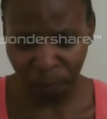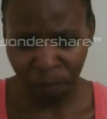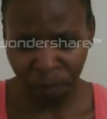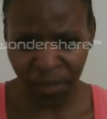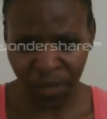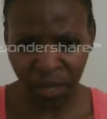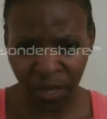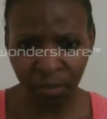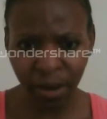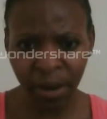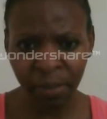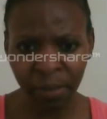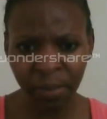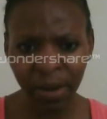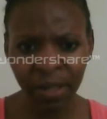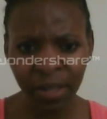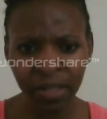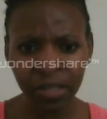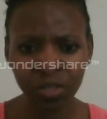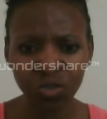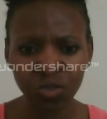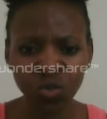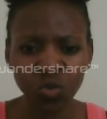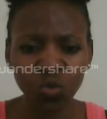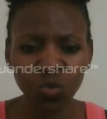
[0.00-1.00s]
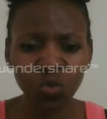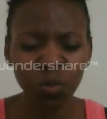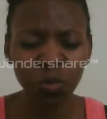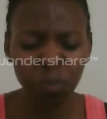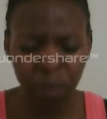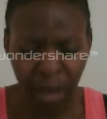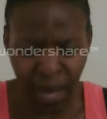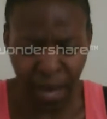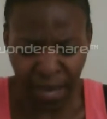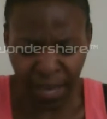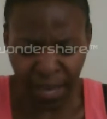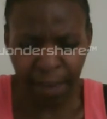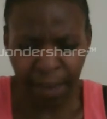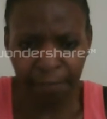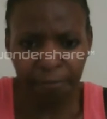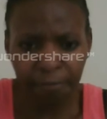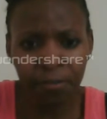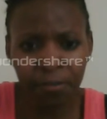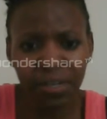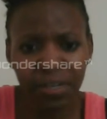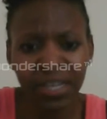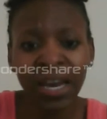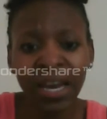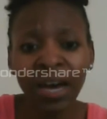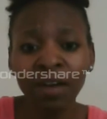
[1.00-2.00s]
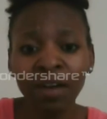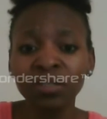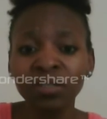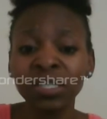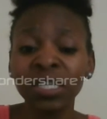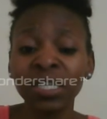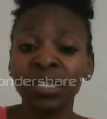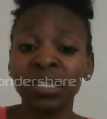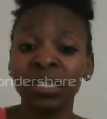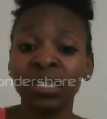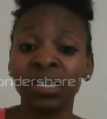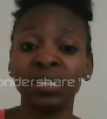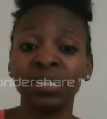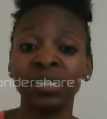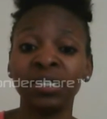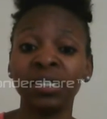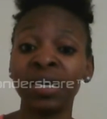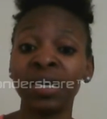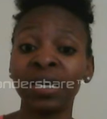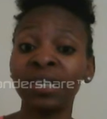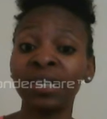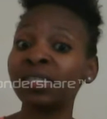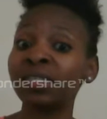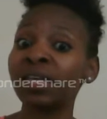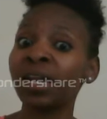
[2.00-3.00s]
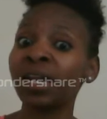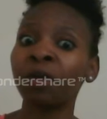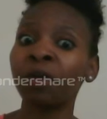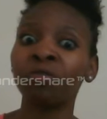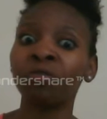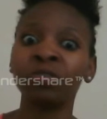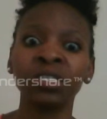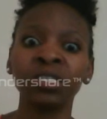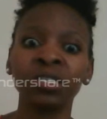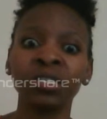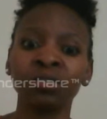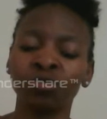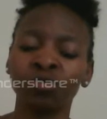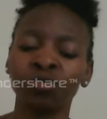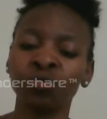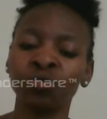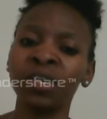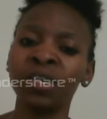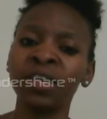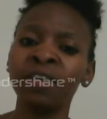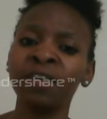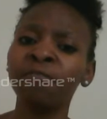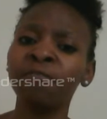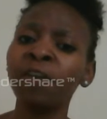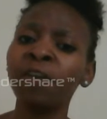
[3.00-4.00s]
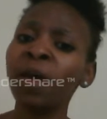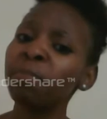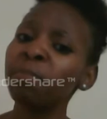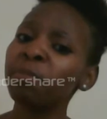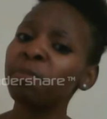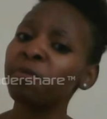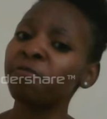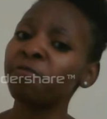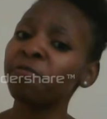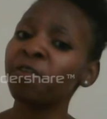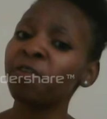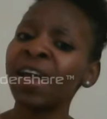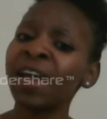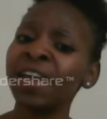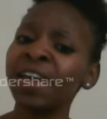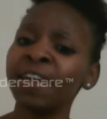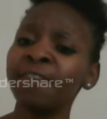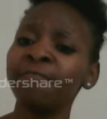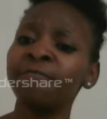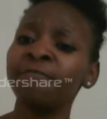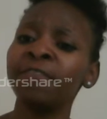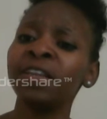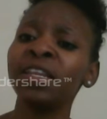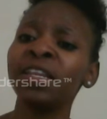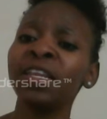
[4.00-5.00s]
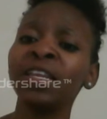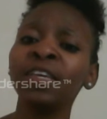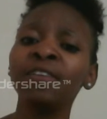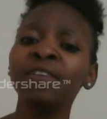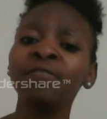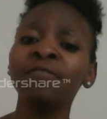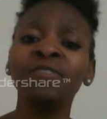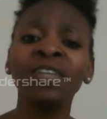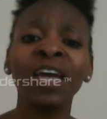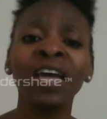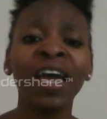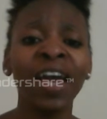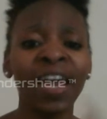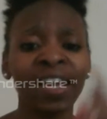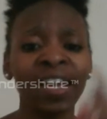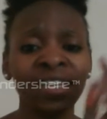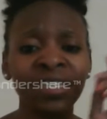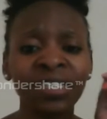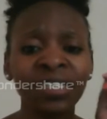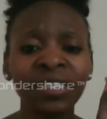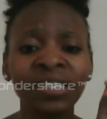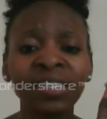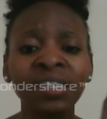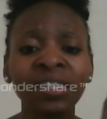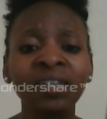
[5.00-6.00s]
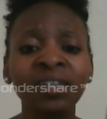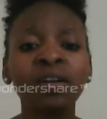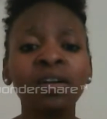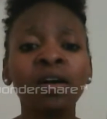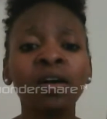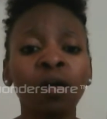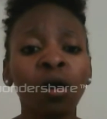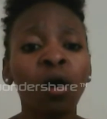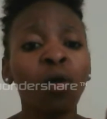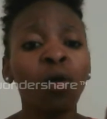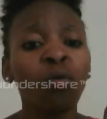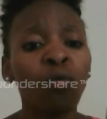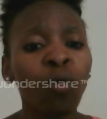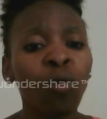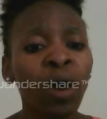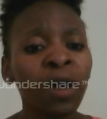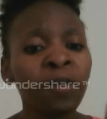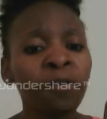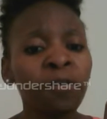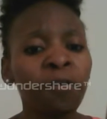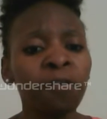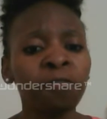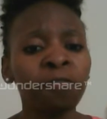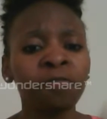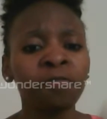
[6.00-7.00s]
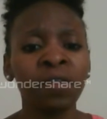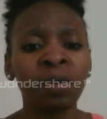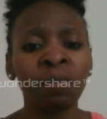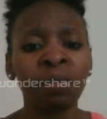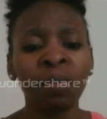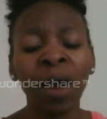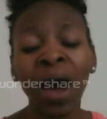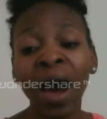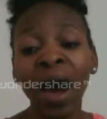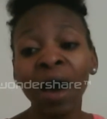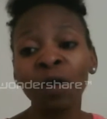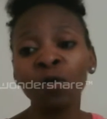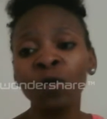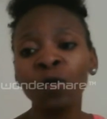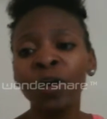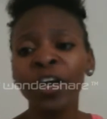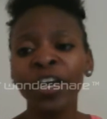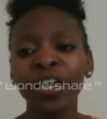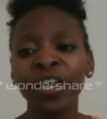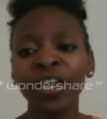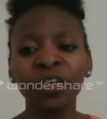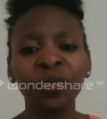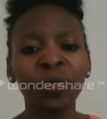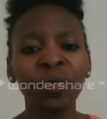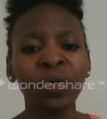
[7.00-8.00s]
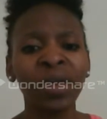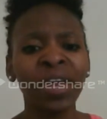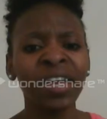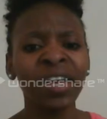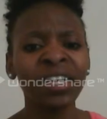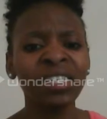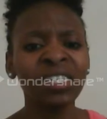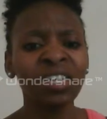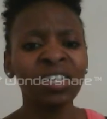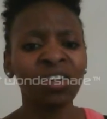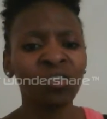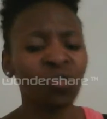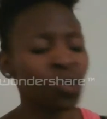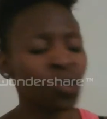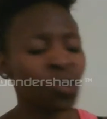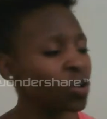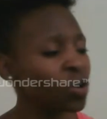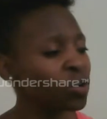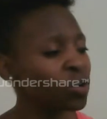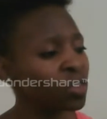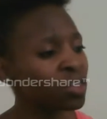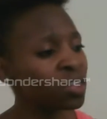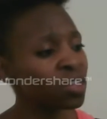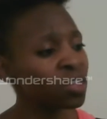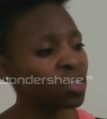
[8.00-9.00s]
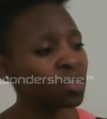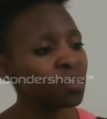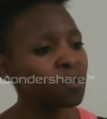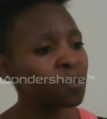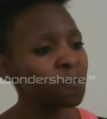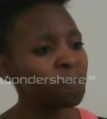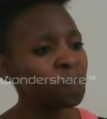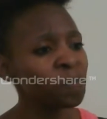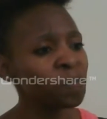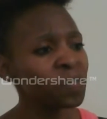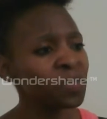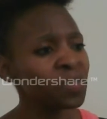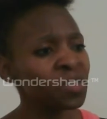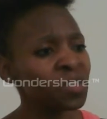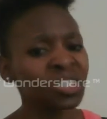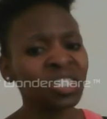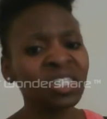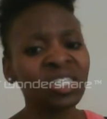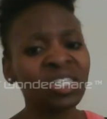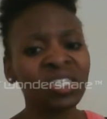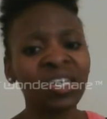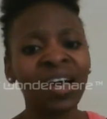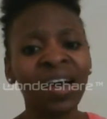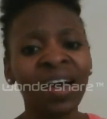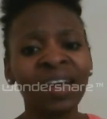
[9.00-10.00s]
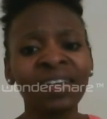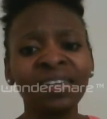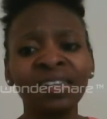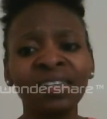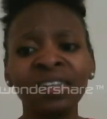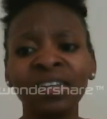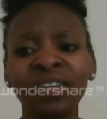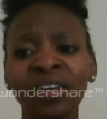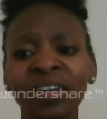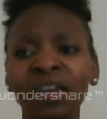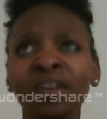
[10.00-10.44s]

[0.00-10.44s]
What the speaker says: in my mother's womb, carefully counted the days that I was to live before I even lived a single one of them. How he created earth, the sun,